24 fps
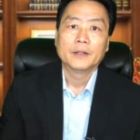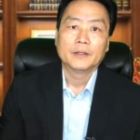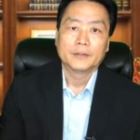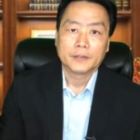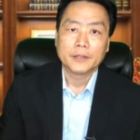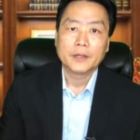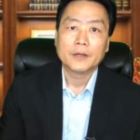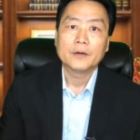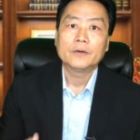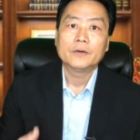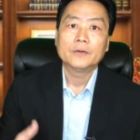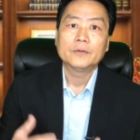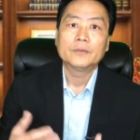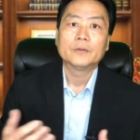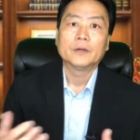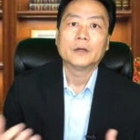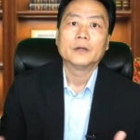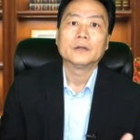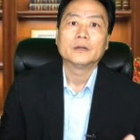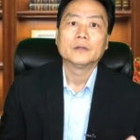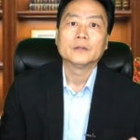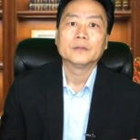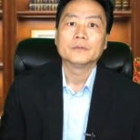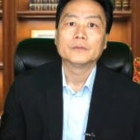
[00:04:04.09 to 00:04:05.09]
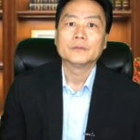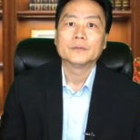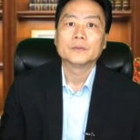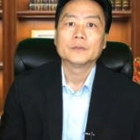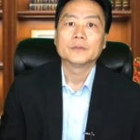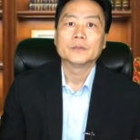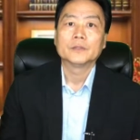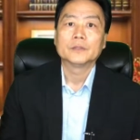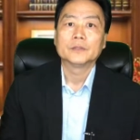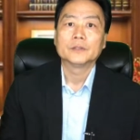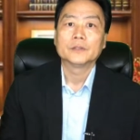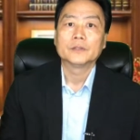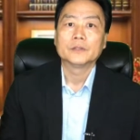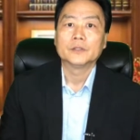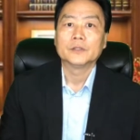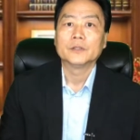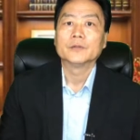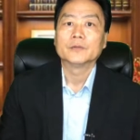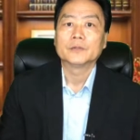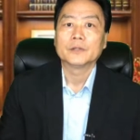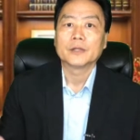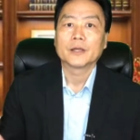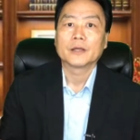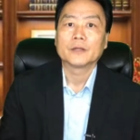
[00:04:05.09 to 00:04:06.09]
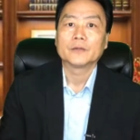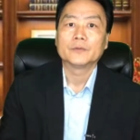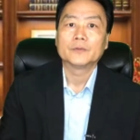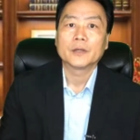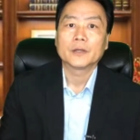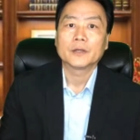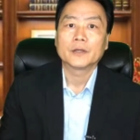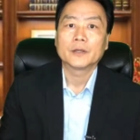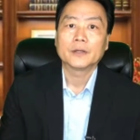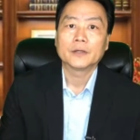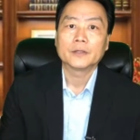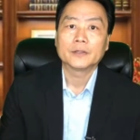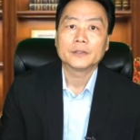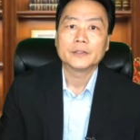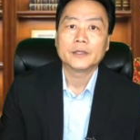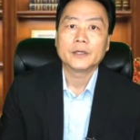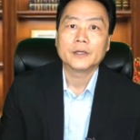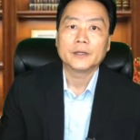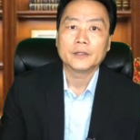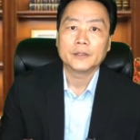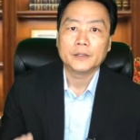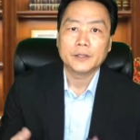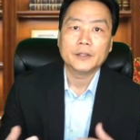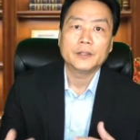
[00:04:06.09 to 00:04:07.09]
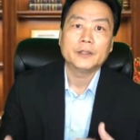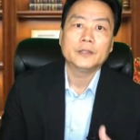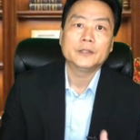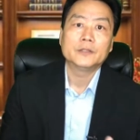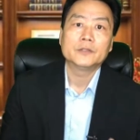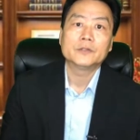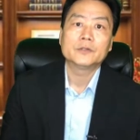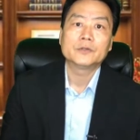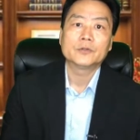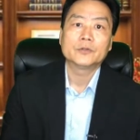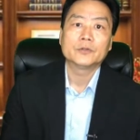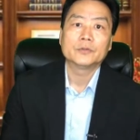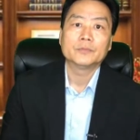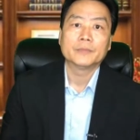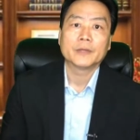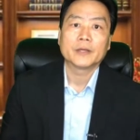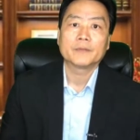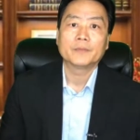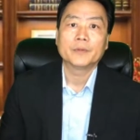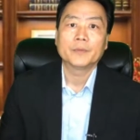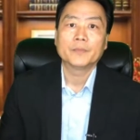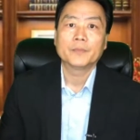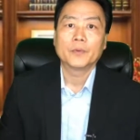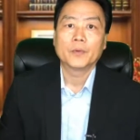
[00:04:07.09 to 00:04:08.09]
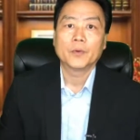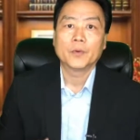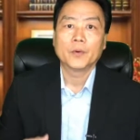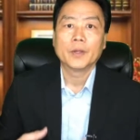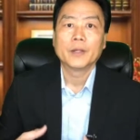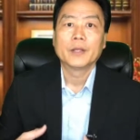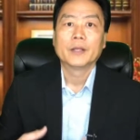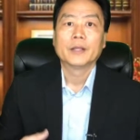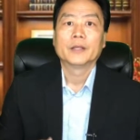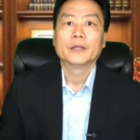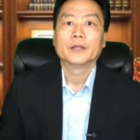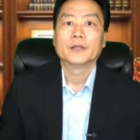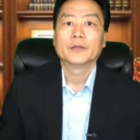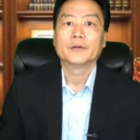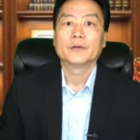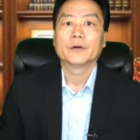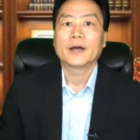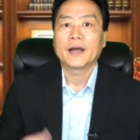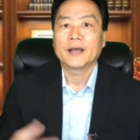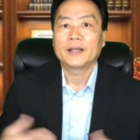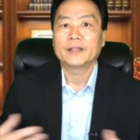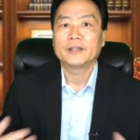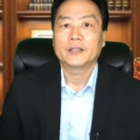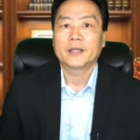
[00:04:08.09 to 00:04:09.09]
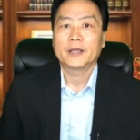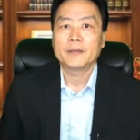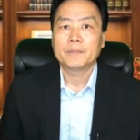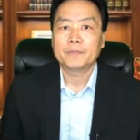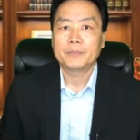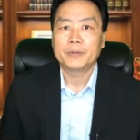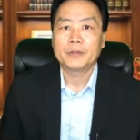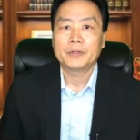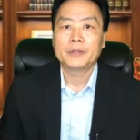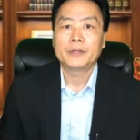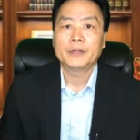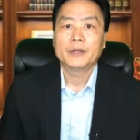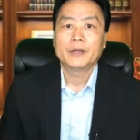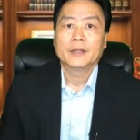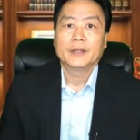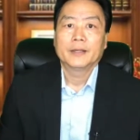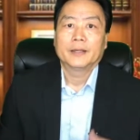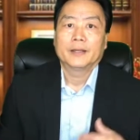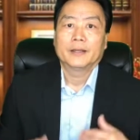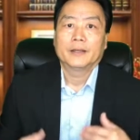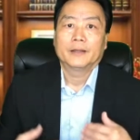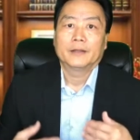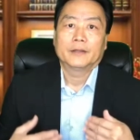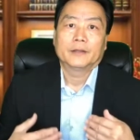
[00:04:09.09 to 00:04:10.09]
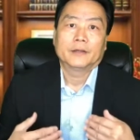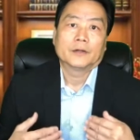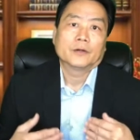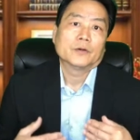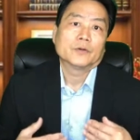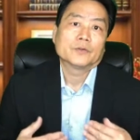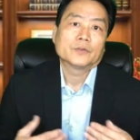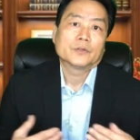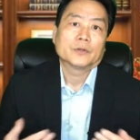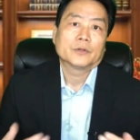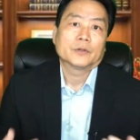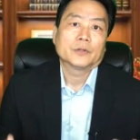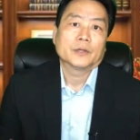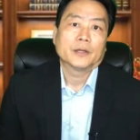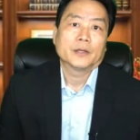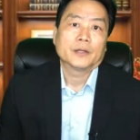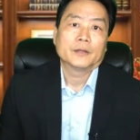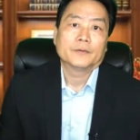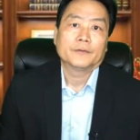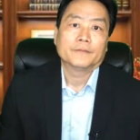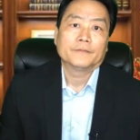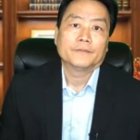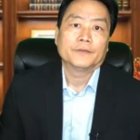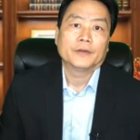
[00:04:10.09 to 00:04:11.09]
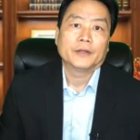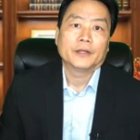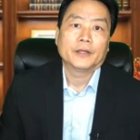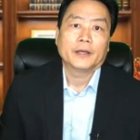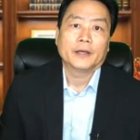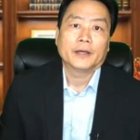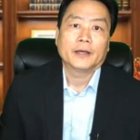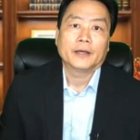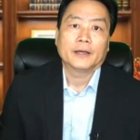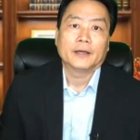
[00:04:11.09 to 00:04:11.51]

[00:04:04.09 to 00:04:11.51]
They all like a red color, they easy to make people high temper, and also they